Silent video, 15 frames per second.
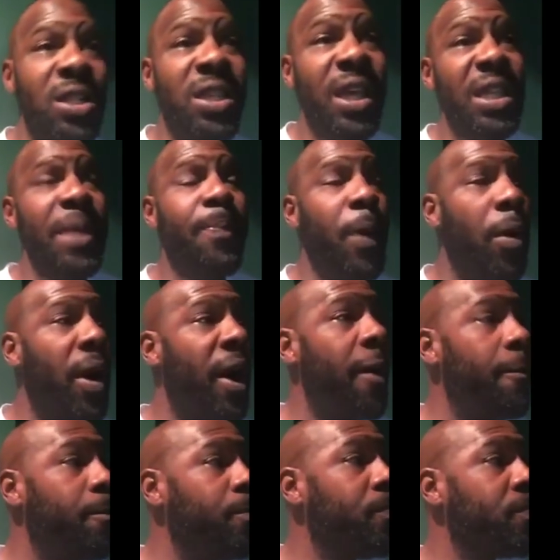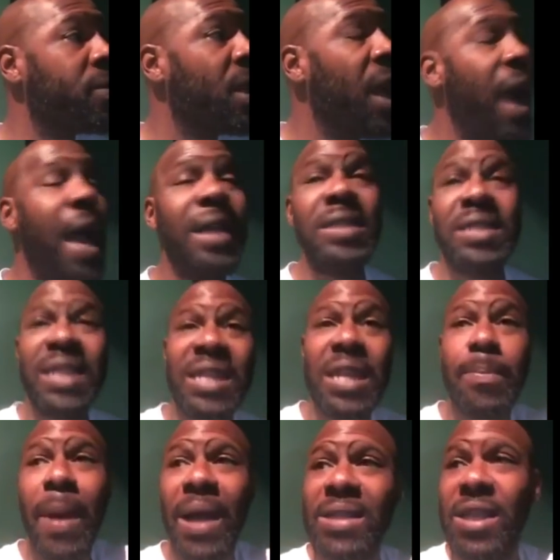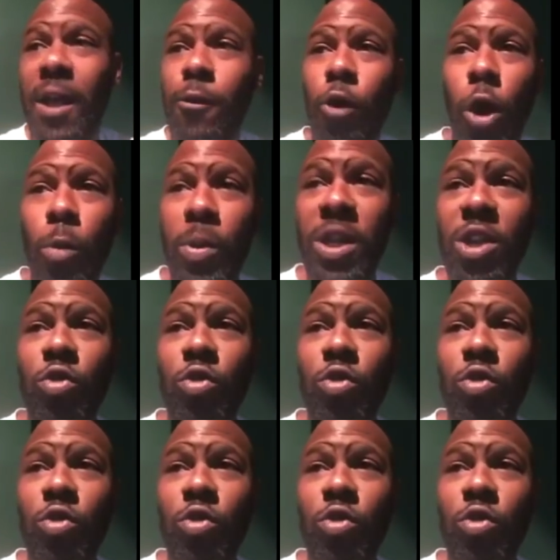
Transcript: take the power and Skinny Bantam go on with the